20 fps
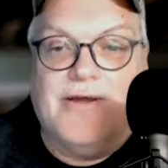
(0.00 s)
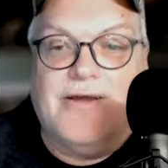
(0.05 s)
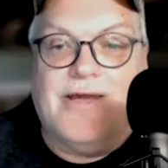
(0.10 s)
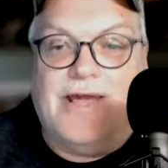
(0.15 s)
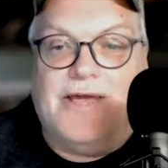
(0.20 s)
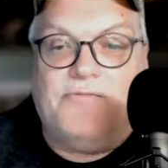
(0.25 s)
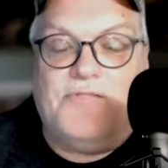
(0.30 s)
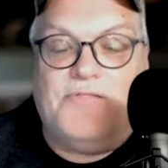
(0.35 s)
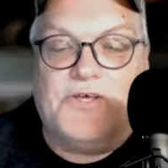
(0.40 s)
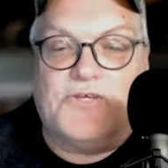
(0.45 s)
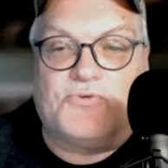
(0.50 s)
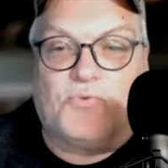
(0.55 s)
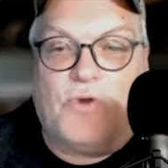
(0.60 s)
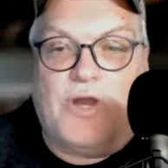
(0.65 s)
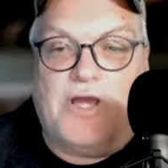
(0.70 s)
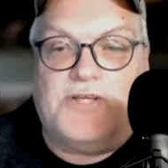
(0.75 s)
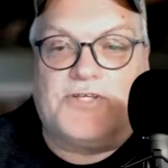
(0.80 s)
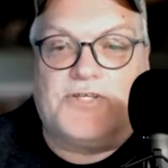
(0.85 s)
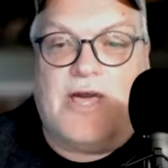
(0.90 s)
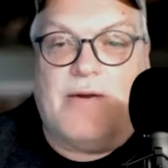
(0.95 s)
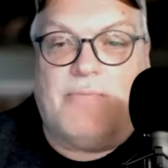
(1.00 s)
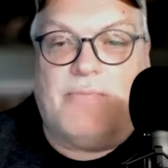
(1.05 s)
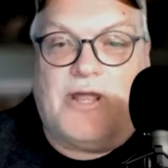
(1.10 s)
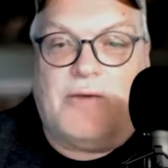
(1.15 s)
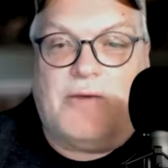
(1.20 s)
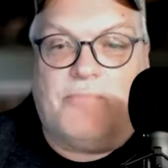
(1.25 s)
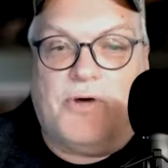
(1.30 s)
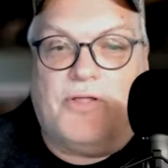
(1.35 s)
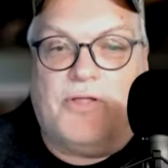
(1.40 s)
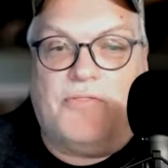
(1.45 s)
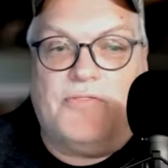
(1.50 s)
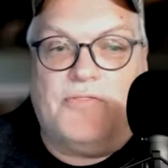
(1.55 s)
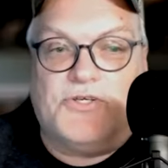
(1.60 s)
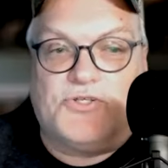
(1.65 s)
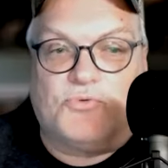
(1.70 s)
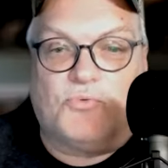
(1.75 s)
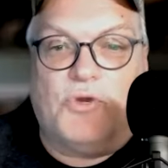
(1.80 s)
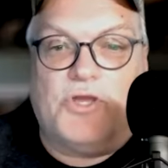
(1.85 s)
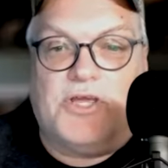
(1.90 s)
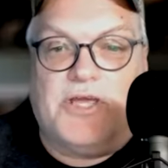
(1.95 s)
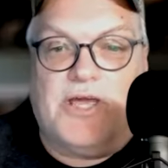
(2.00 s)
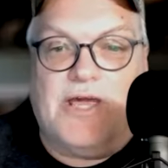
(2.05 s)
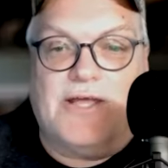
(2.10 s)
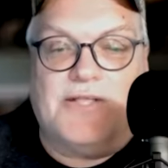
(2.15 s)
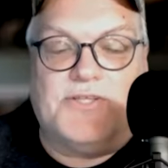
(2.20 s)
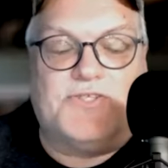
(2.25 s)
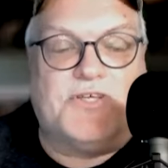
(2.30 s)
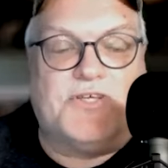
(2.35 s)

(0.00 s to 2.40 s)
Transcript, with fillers: in this race coming up on this weekend.